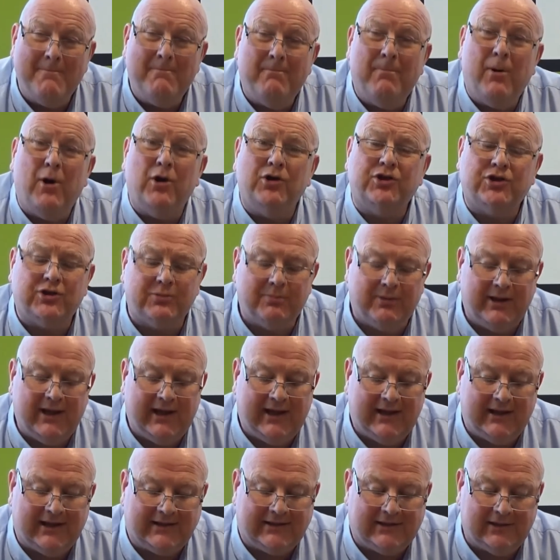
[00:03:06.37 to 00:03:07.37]
possibly
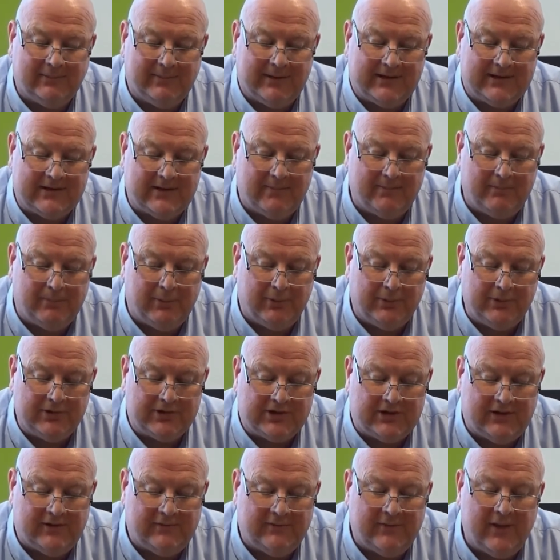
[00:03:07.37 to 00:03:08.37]
a little bit
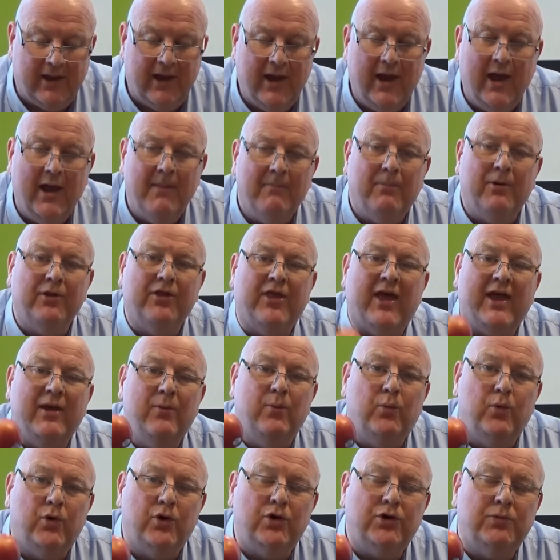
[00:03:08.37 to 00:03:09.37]
impulsive, but they
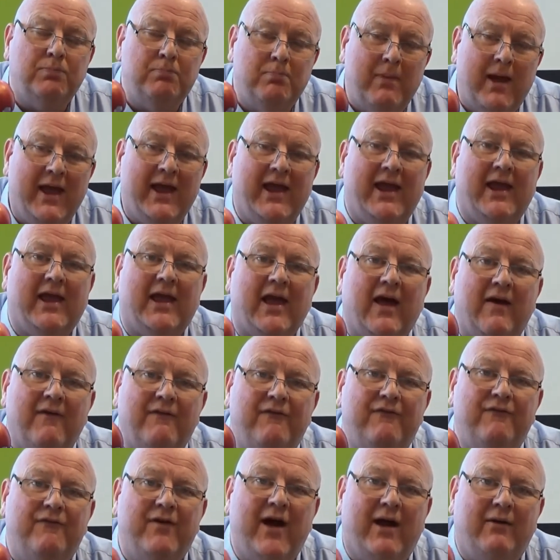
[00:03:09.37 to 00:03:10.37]
would make a
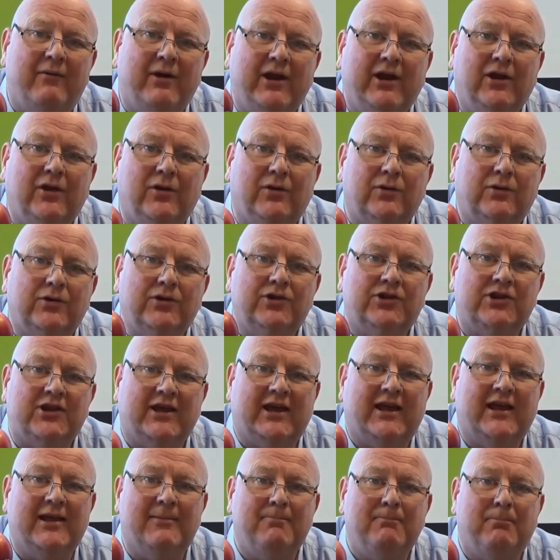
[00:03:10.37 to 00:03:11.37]
very good
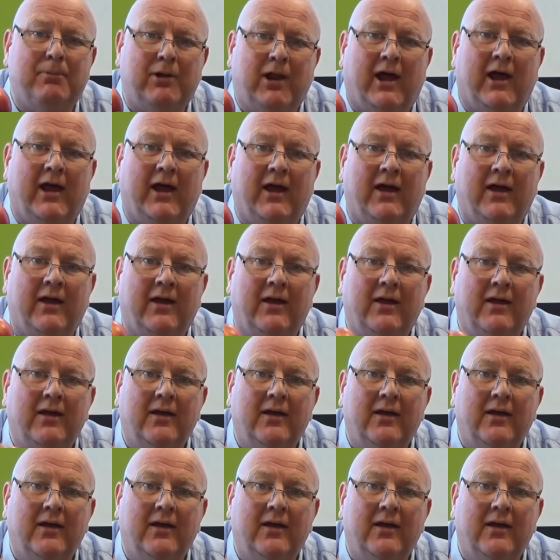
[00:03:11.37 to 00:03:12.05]
team player.